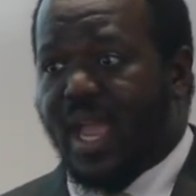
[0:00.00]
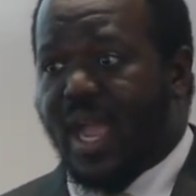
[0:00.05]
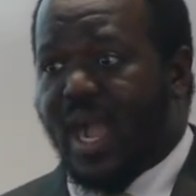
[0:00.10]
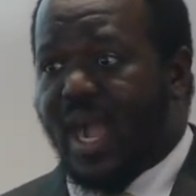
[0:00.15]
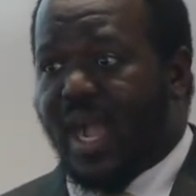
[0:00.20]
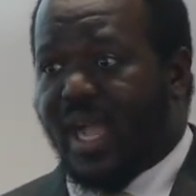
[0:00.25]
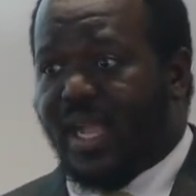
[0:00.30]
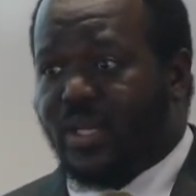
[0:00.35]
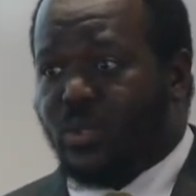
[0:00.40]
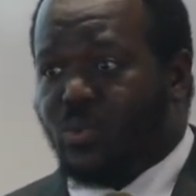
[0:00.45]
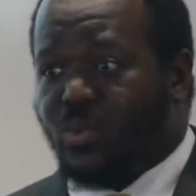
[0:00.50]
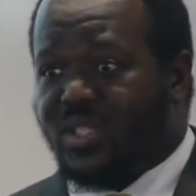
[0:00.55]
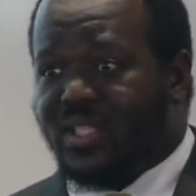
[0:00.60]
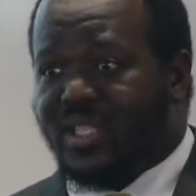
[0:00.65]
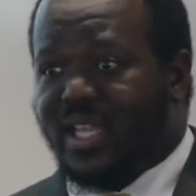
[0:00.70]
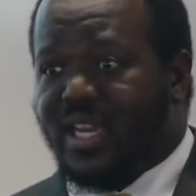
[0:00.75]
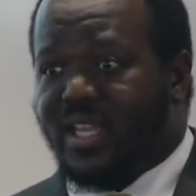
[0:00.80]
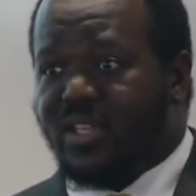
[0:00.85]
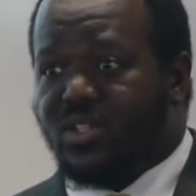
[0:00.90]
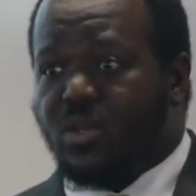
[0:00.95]
And we
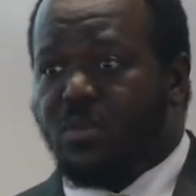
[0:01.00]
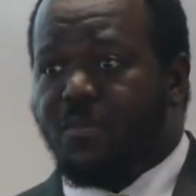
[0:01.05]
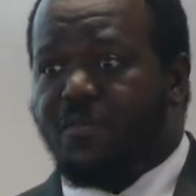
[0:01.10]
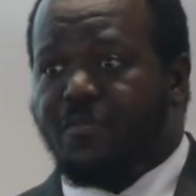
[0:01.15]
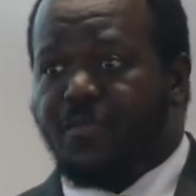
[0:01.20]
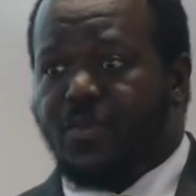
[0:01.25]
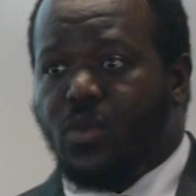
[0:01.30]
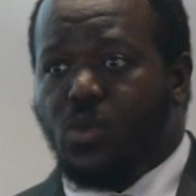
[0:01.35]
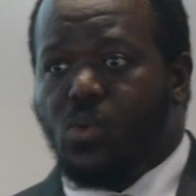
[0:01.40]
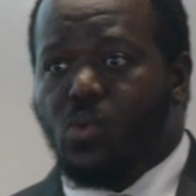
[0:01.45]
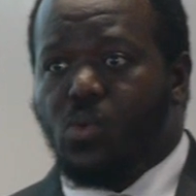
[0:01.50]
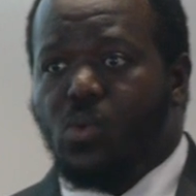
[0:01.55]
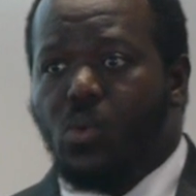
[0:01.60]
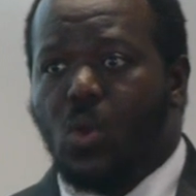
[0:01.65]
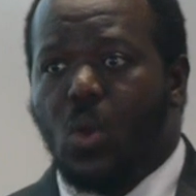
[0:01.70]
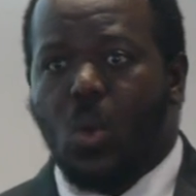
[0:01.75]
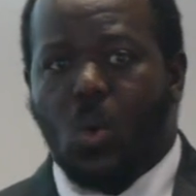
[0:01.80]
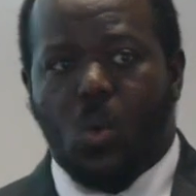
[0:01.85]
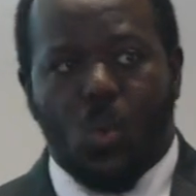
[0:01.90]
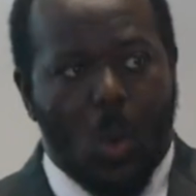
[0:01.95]
started some few
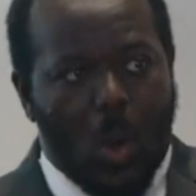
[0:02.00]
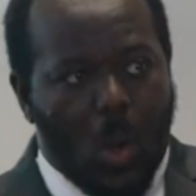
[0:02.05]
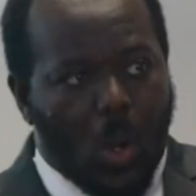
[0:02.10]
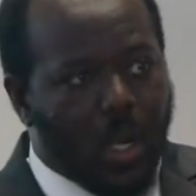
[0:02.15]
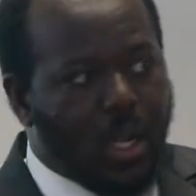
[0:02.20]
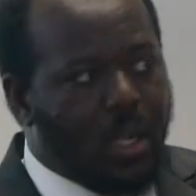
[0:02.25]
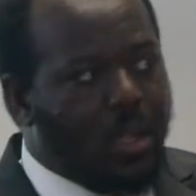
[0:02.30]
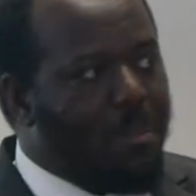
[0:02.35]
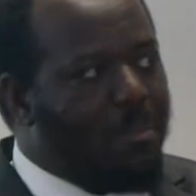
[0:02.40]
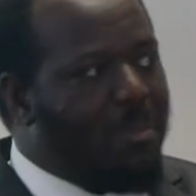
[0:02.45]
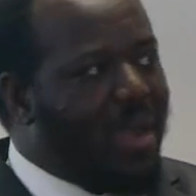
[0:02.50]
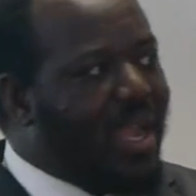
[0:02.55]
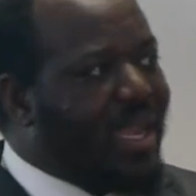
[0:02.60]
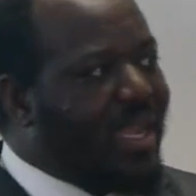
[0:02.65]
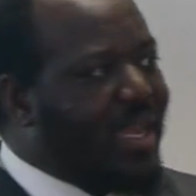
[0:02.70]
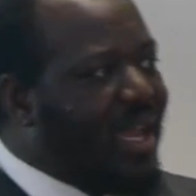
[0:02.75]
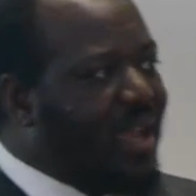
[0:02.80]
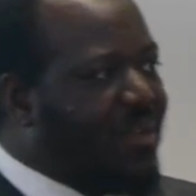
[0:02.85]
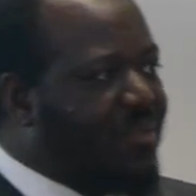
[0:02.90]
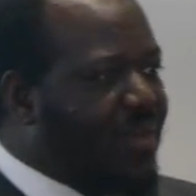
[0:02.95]
work back
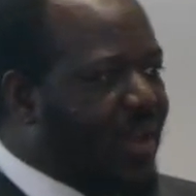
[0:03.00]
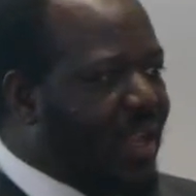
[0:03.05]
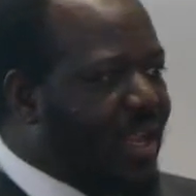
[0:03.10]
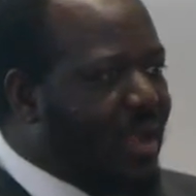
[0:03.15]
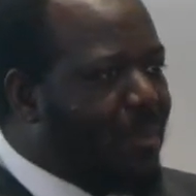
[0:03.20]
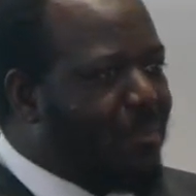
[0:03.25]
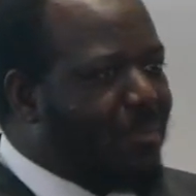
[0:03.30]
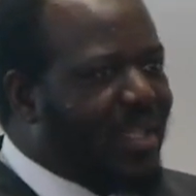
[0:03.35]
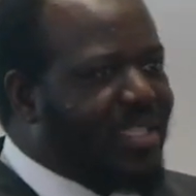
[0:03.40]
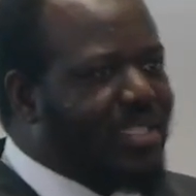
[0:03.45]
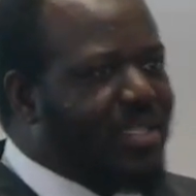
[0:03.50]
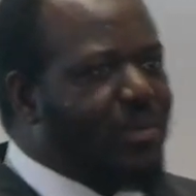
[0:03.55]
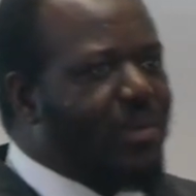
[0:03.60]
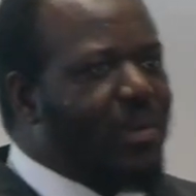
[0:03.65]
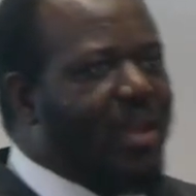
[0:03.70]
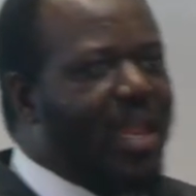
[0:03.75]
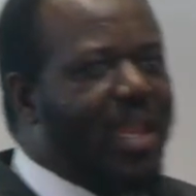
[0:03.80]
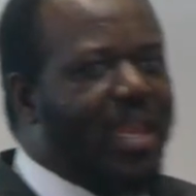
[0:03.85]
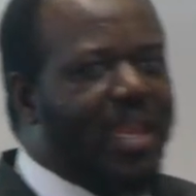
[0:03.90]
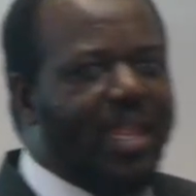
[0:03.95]
in Africa,
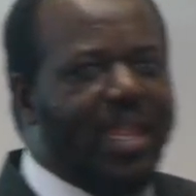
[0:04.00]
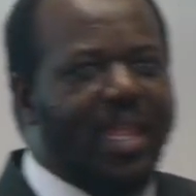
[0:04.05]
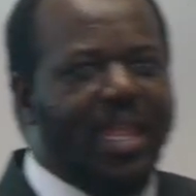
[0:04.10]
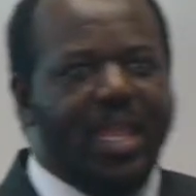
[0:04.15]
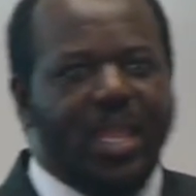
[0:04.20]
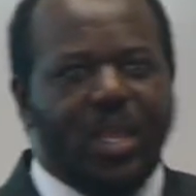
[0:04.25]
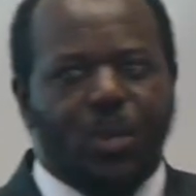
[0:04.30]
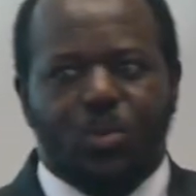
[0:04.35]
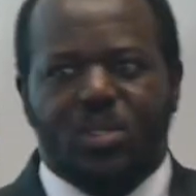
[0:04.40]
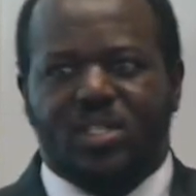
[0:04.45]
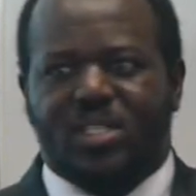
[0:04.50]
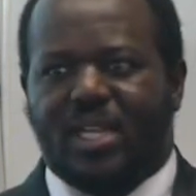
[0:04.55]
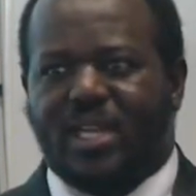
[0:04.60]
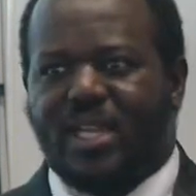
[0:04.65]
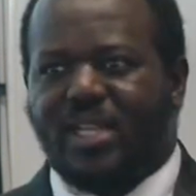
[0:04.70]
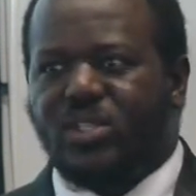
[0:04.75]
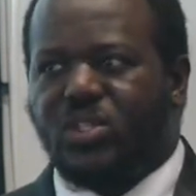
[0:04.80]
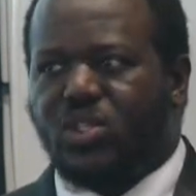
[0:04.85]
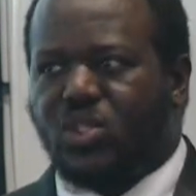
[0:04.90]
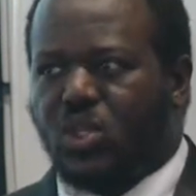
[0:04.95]
particularly we
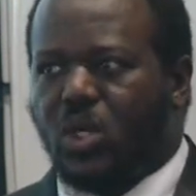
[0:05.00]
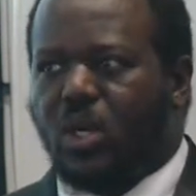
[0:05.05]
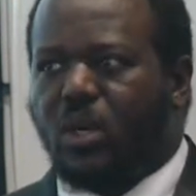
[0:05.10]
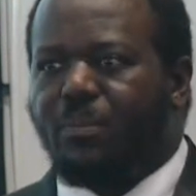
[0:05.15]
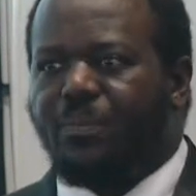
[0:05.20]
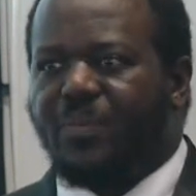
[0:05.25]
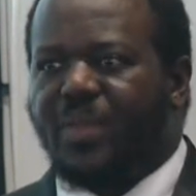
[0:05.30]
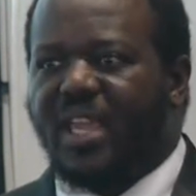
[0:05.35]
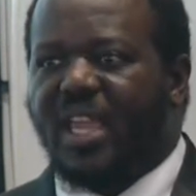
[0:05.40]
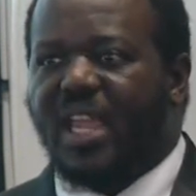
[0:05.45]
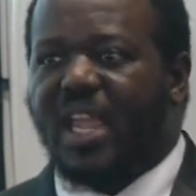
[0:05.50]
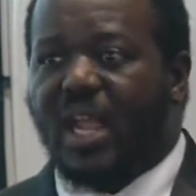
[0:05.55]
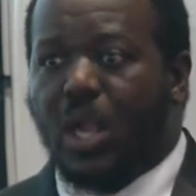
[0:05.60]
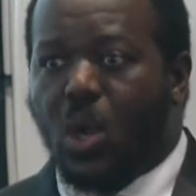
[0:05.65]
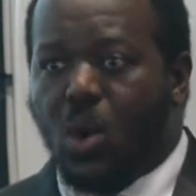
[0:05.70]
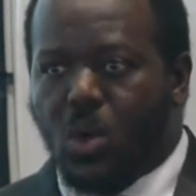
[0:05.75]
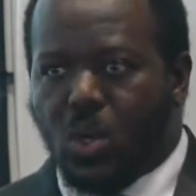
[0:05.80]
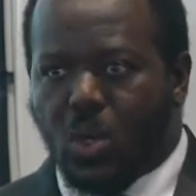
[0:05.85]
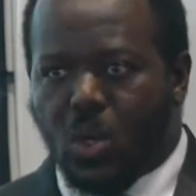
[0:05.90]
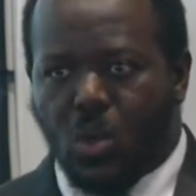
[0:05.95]
started some in
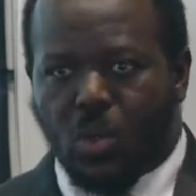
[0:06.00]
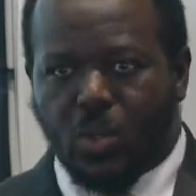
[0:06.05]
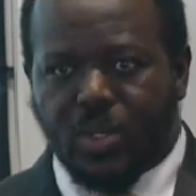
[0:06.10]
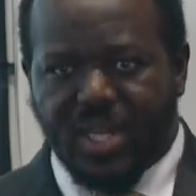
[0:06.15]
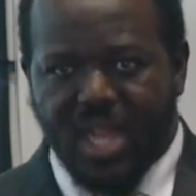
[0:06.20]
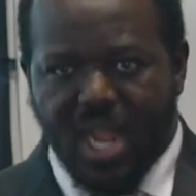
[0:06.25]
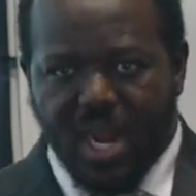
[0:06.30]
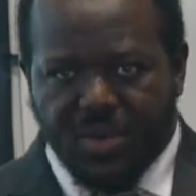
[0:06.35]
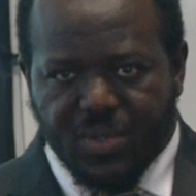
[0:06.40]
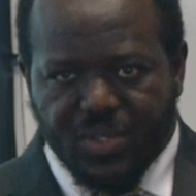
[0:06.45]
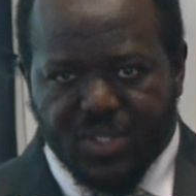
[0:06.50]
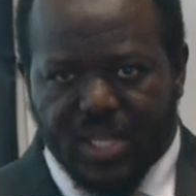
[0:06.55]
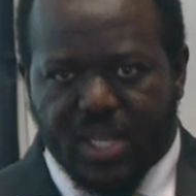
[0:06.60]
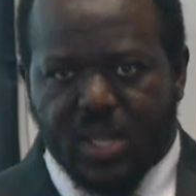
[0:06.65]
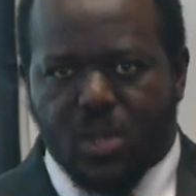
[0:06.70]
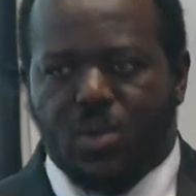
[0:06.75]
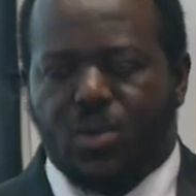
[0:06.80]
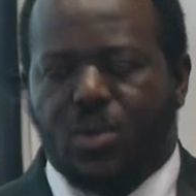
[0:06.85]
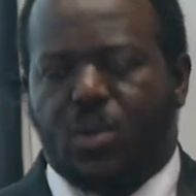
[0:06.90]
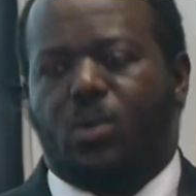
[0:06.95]
Congo, DRC
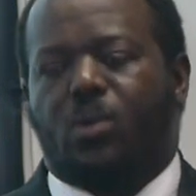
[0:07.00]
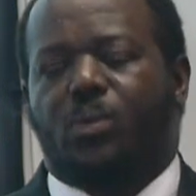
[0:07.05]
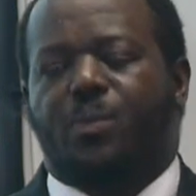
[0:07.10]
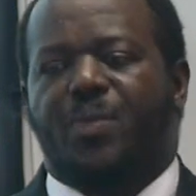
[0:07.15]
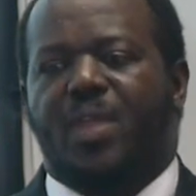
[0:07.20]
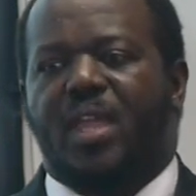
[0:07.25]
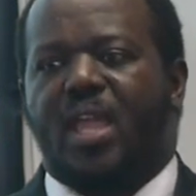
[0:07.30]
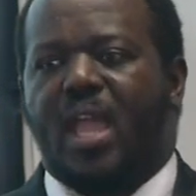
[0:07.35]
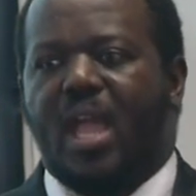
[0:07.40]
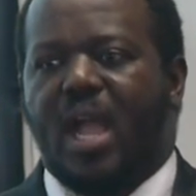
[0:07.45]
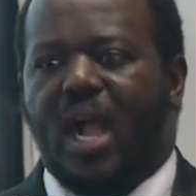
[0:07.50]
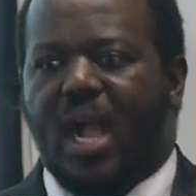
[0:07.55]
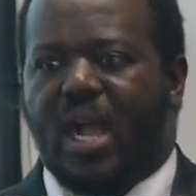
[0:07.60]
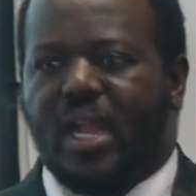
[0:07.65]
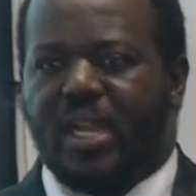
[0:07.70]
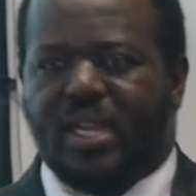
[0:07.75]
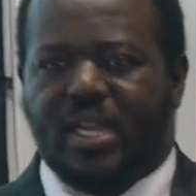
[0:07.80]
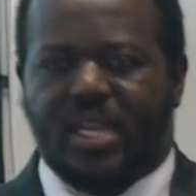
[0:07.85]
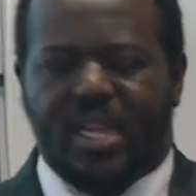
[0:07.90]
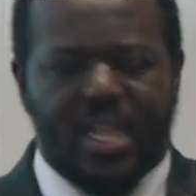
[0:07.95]
Congo,
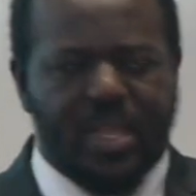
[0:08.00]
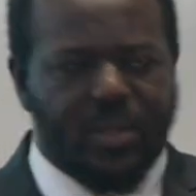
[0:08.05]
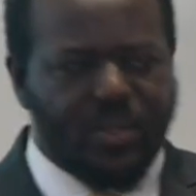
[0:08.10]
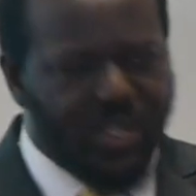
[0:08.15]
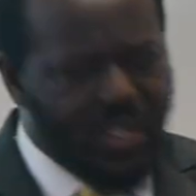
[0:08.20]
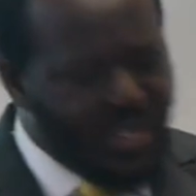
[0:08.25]
and uh, the